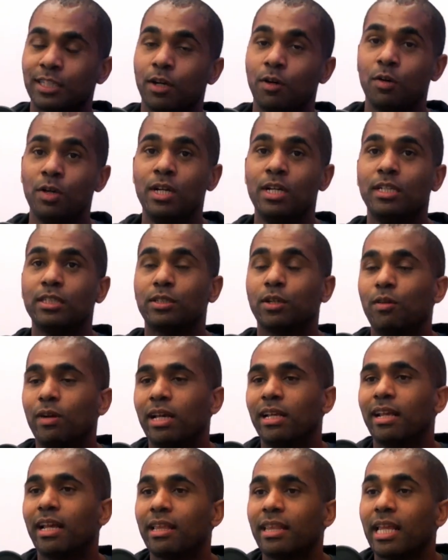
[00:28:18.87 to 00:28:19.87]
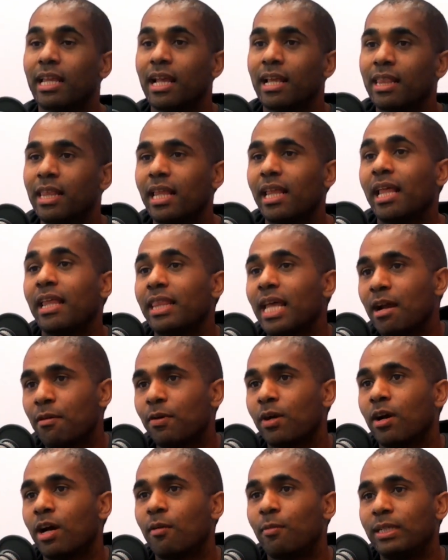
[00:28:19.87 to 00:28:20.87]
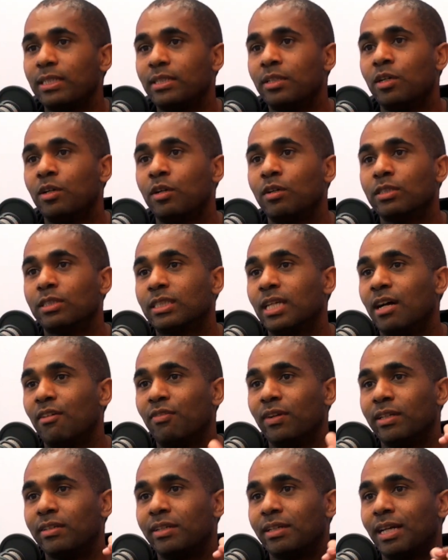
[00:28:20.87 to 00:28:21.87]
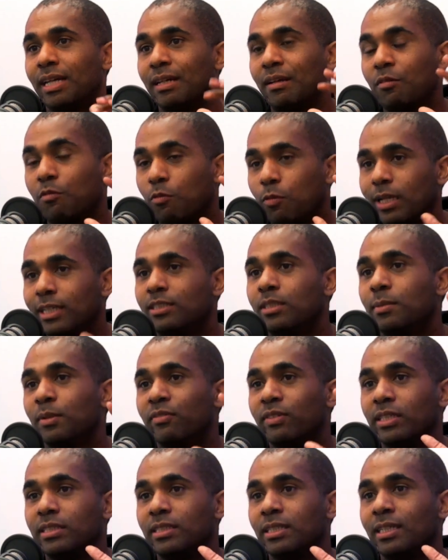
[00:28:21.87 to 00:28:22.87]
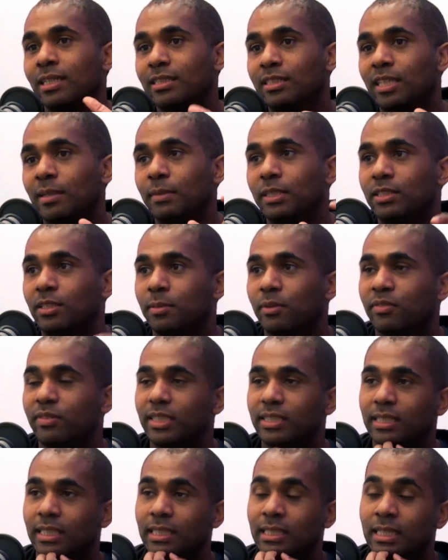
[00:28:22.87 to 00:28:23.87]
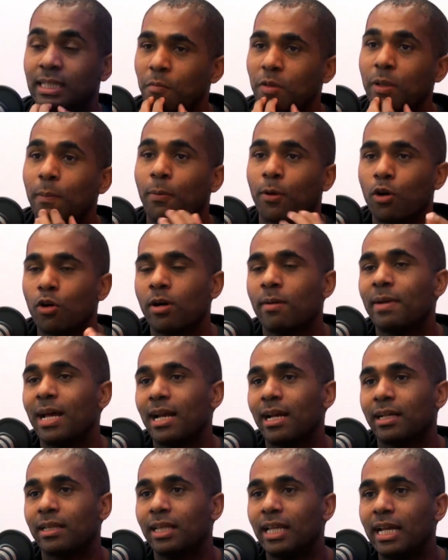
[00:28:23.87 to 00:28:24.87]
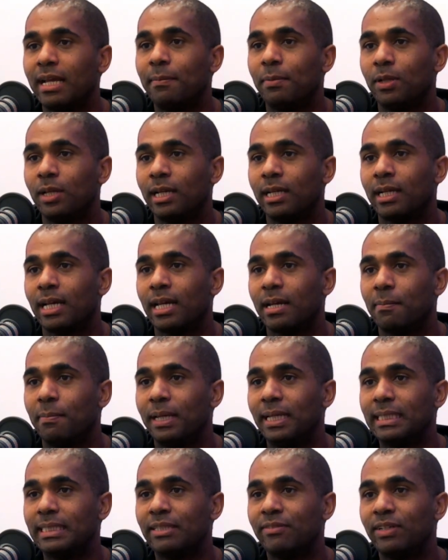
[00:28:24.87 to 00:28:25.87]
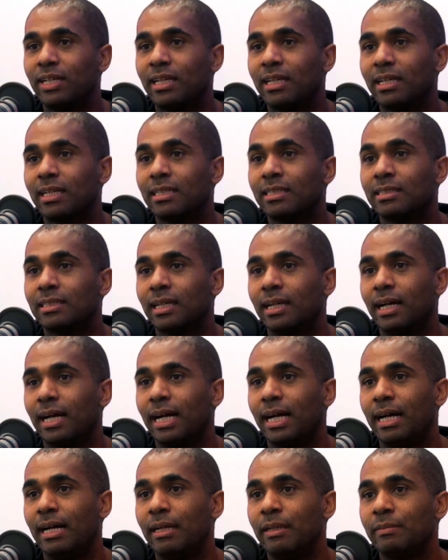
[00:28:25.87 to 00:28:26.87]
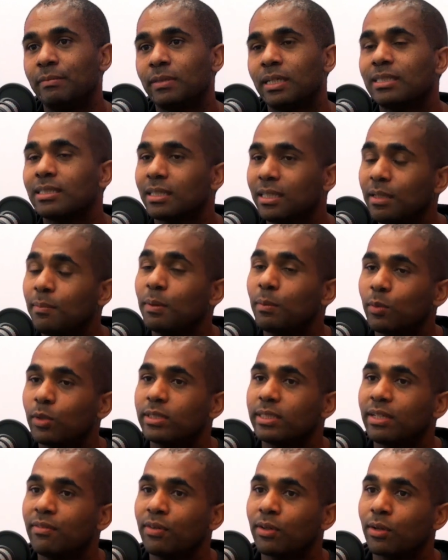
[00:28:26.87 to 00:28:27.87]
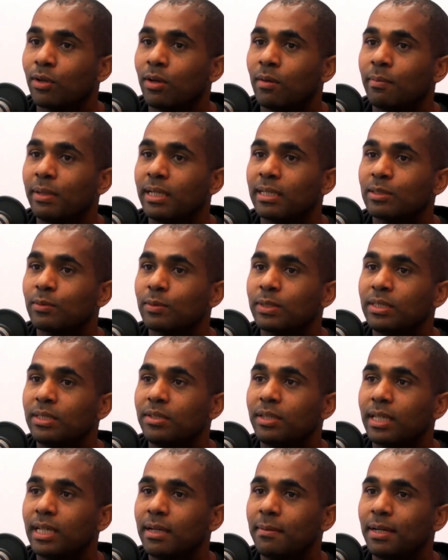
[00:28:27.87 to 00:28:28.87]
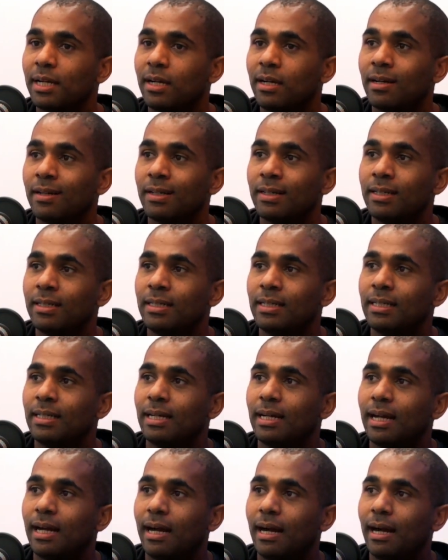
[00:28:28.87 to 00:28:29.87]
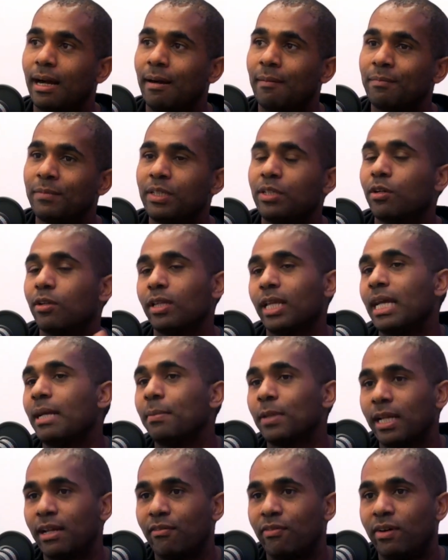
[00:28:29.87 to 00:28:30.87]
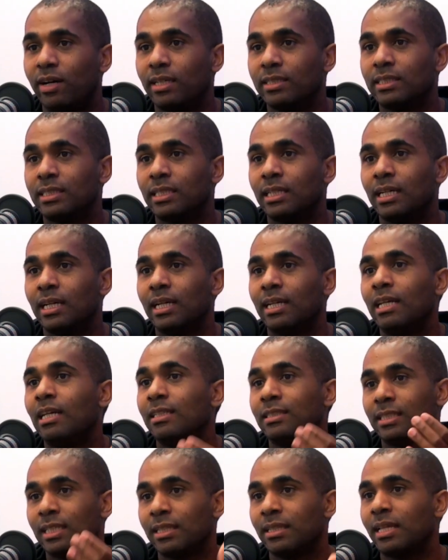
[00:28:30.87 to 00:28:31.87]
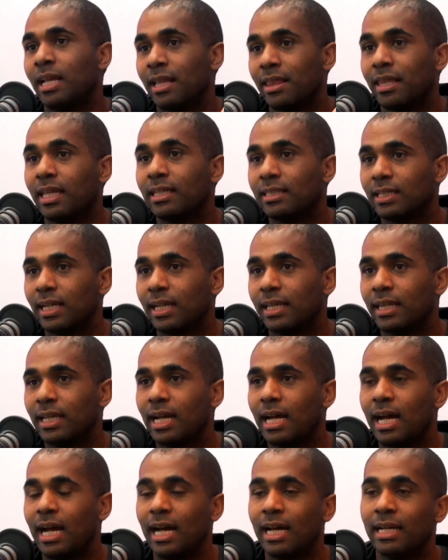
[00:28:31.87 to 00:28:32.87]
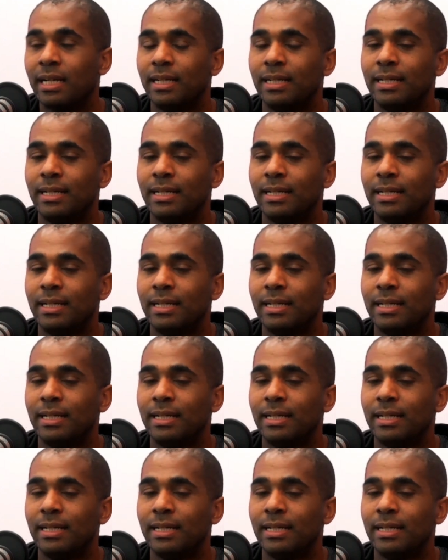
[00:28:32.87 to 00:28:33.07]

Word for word: So in that regard, we do stuff in like weak supervision and semi-supervision. The programmatic labeling kind of piece of it is a little bit more difficult, because when you think about you know, labeling functions and things like that.